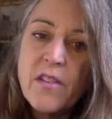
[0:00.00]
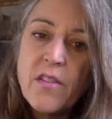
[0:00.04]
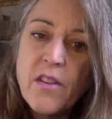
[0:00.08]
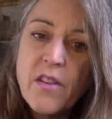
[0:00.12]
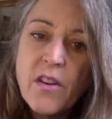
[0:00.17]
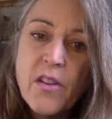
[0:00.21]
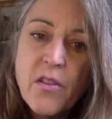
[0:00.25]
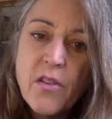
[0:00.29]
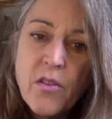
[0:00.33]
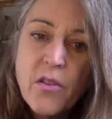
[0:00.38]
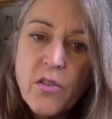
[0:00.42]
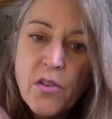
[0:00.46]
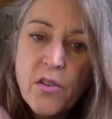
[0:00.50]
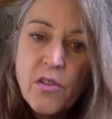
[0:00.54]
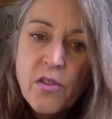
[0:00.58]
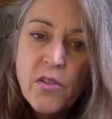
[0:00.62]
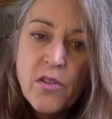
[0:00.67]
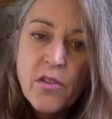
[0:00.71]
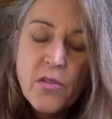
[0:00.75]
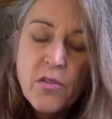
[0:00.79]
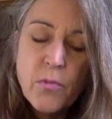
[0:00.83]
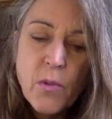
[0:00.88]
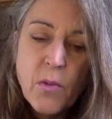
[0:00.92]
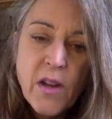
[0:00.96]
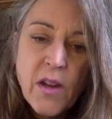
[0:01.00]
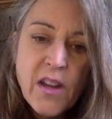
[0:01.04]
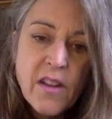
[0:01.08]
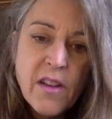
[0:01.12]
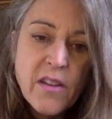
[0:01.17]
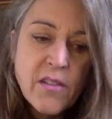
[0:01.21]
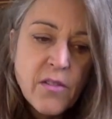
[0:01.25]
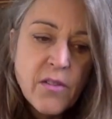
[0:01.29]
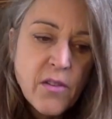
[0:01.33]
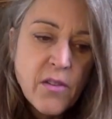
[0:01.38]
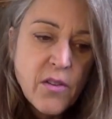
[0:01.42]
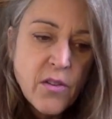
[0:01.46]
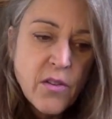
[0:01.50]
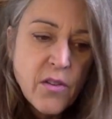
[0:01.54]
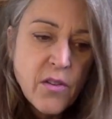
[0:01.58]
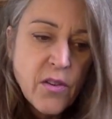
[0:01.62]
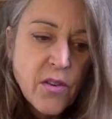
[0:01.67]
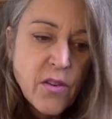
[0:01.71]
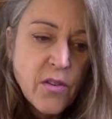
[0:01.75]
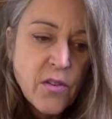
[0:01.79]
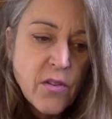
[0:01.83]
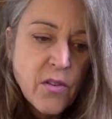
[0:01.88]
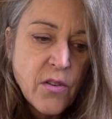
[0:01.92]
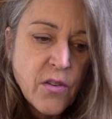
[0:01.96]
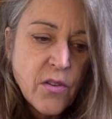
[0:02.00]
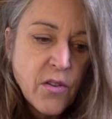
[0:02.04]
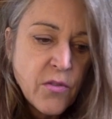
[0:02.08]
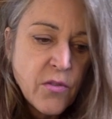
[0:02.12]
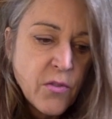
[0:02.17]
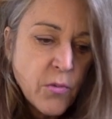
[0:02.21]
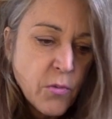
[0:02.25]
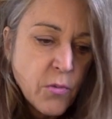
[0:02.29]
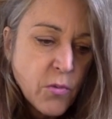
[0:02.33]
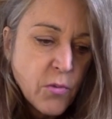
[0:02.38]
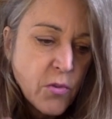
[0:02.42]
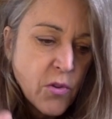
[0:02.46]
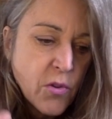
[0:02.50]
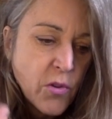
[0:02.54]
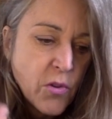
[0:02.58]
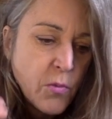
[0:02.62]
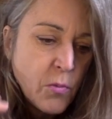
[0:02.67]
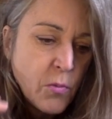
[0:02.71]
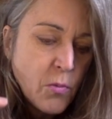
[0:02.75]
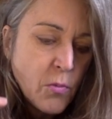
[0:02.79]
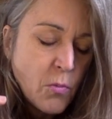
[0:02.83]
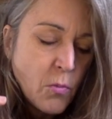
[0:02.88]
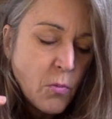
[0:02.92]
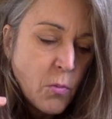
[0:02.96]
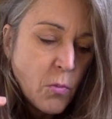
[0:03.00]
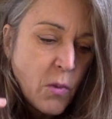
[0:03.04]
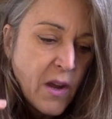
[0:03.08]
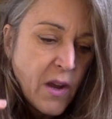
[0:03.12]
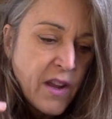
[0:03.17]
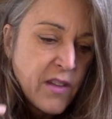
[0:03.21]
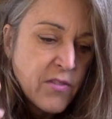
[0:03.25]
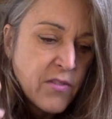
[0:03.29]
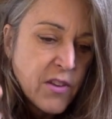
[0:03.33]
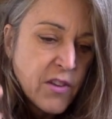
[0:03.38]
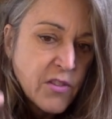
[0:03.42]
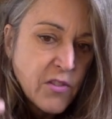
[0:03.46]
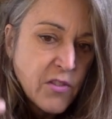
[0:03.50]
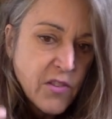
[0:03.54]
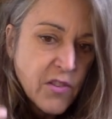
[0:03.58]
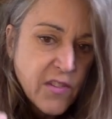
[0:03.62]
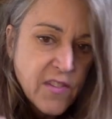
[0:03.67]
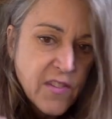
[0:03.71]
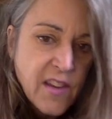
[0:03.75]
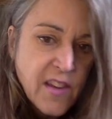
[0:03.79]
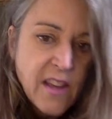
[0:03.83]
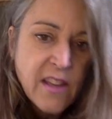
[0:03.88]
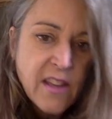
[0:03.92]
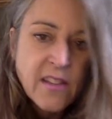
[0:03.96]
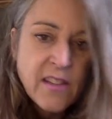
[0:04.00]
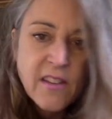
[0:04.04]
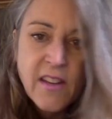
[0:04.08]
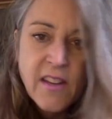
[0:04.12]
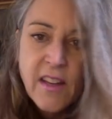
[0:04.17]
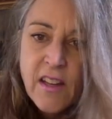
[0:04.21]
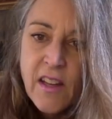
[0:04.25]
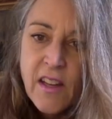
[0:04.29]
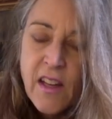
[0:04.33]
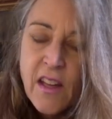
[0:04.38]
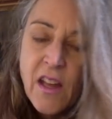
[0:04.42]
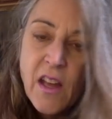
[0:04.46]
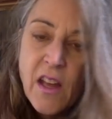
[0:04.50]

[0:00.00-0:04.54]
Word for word: uh, or a good way, uh, uh, a good way of understanding